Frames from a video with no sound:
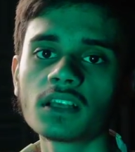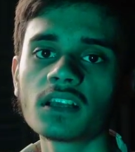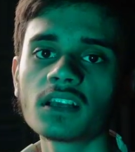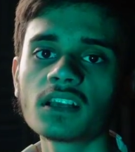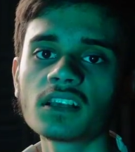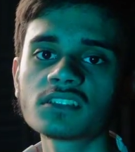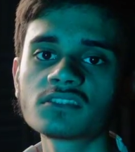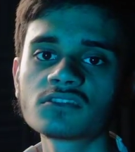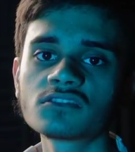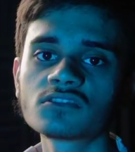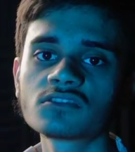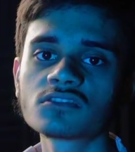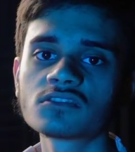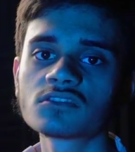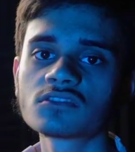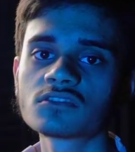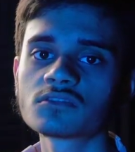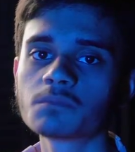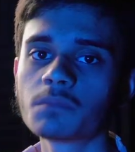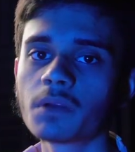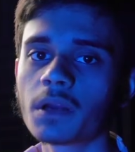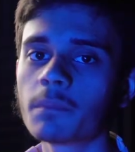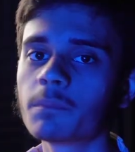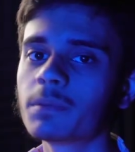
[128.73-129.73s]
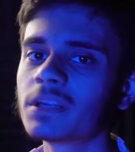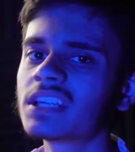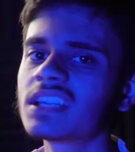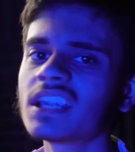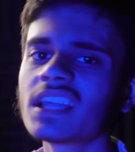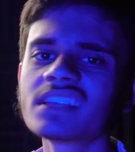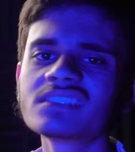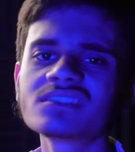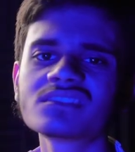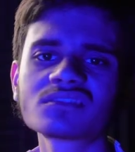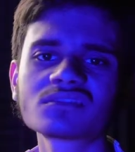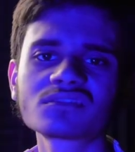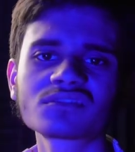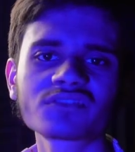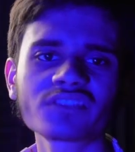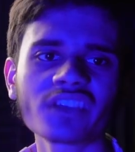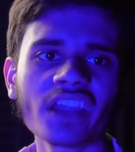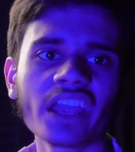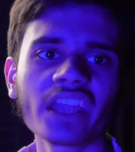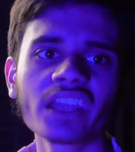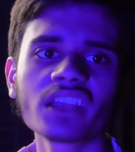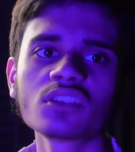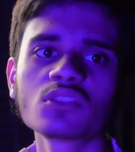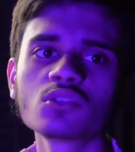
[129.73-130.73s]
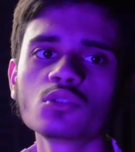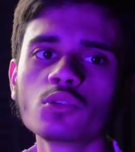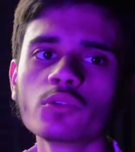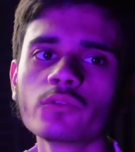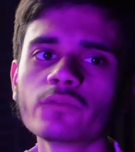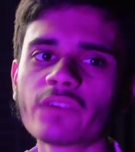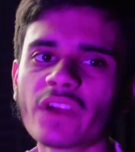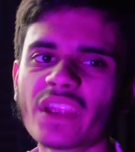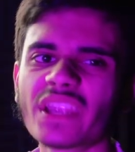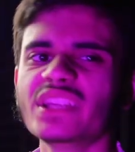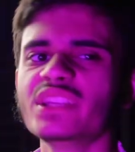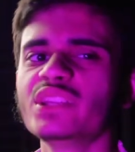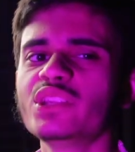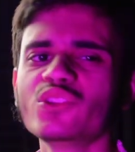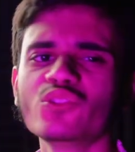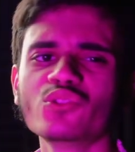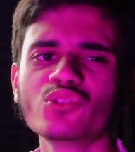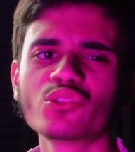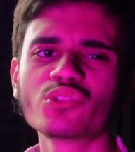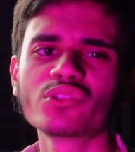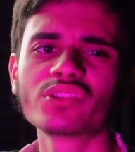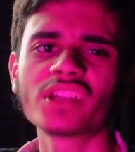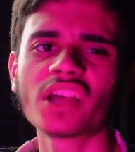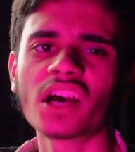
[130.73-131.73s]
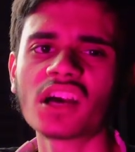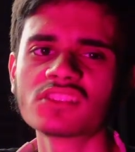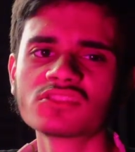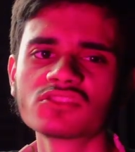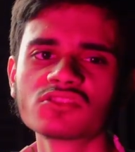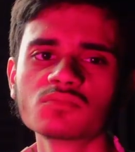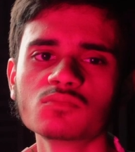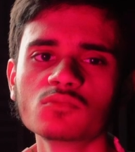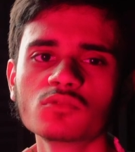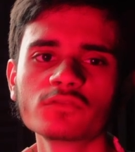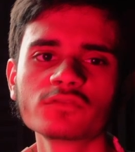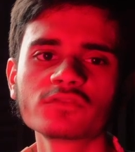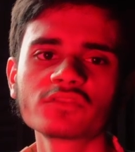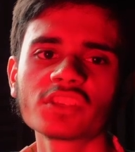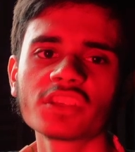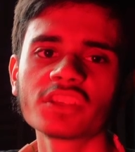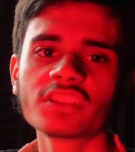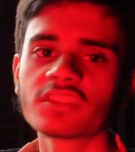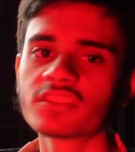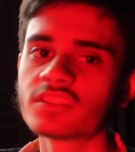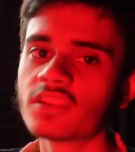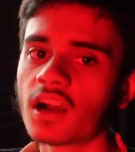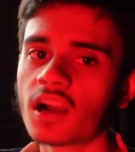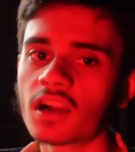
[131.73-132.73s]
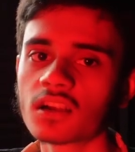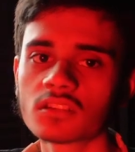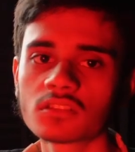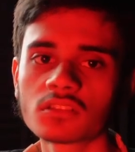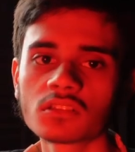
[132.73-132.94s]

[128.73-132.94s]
It's a bit like trying to fine-tune your dance moves in the dark,